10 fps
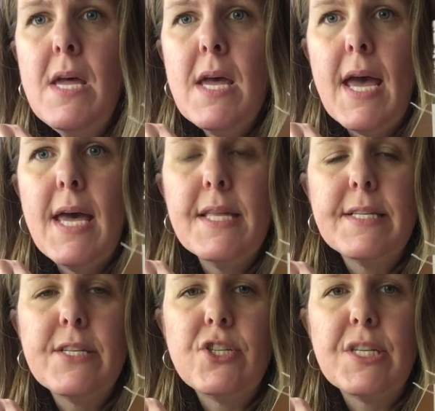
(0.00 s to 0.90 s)
and
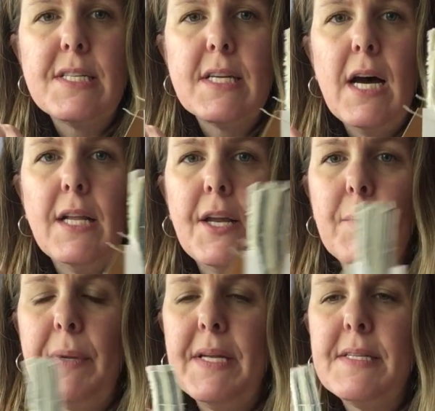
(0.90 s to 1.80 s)
this is just a little
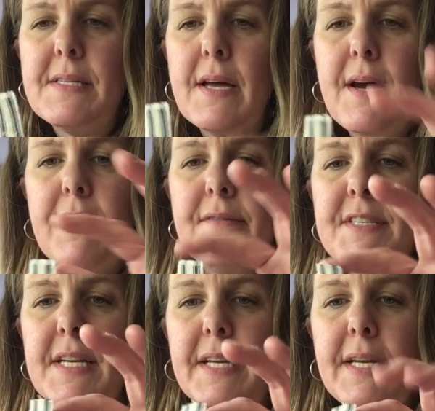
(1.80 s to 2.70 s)
piece of
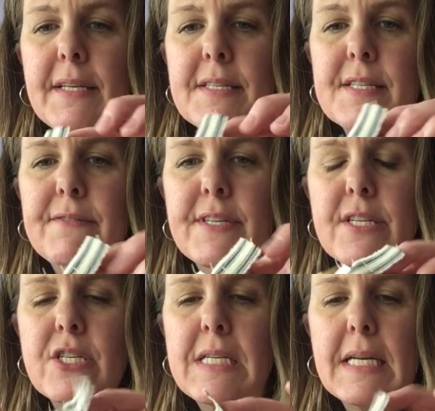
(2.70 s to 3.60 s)
ticking. This is
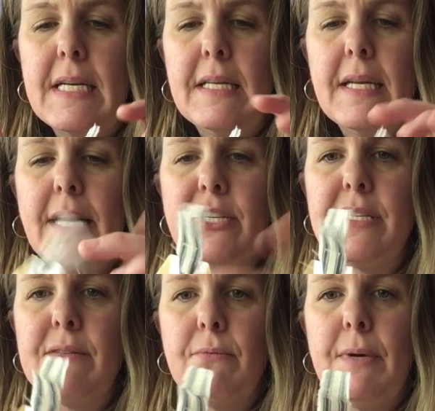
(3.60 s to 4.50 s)
vintage ticking that I
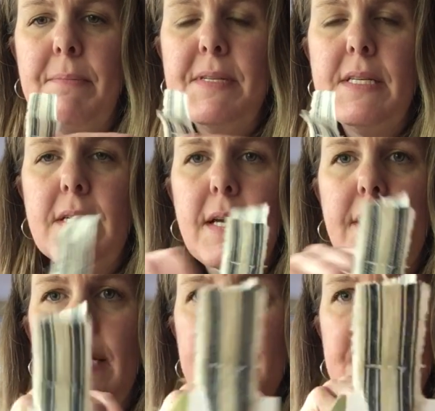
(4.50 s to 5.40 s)
just ripped
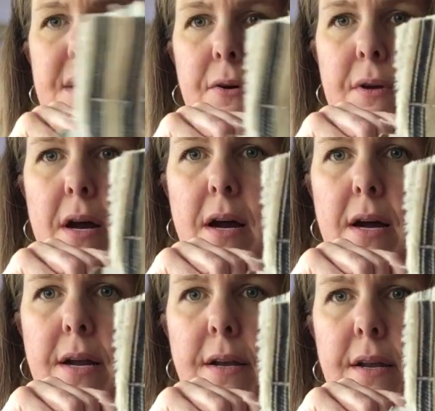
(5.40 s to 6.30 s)
and then sewed
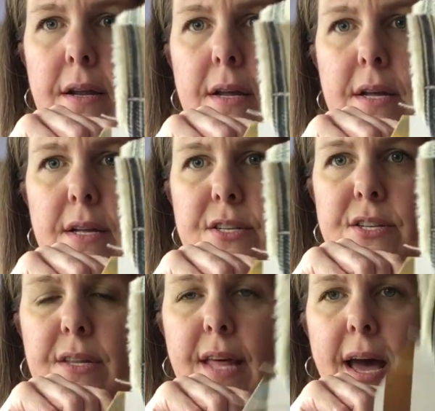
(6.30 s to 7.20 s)
on
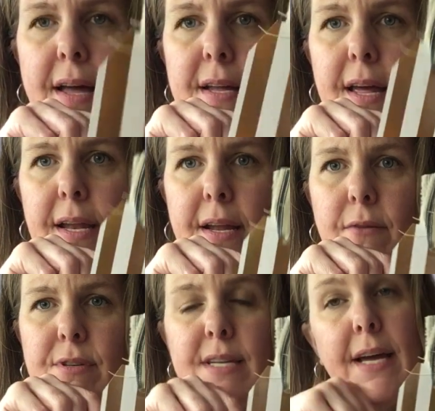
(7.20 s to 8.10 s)
to that, and
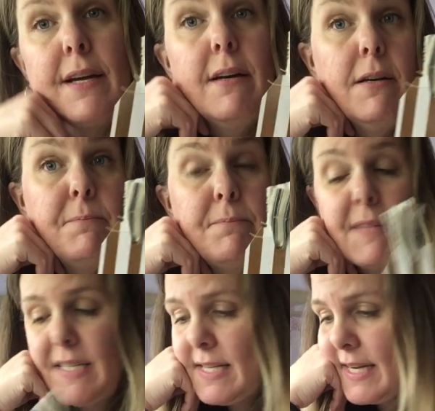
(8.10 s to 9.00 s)
it was like, oh,
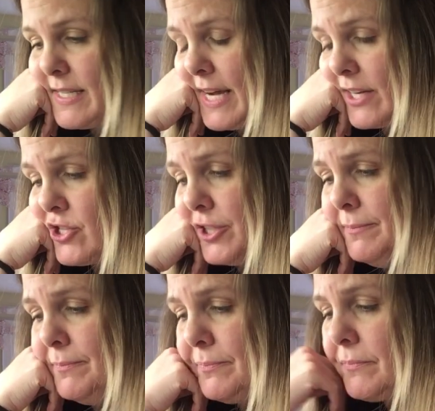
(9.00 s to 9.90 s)
that's a nice
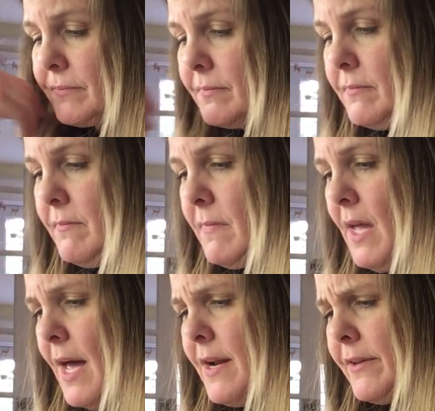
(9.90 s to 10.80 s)
texture.
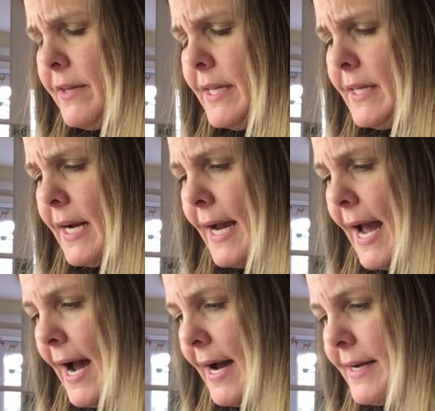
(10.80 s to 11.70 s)
Another thing that I
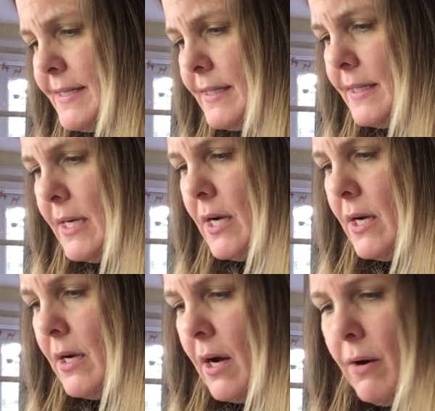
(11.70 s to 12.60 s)
had,
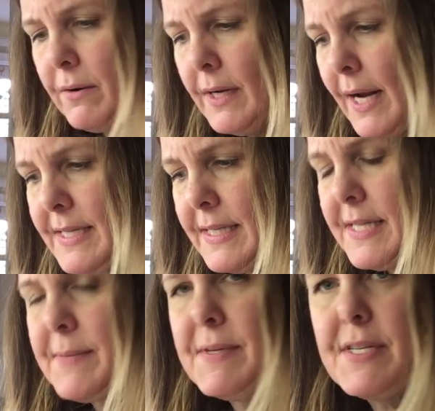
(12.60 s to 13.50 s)
oh, and I did this one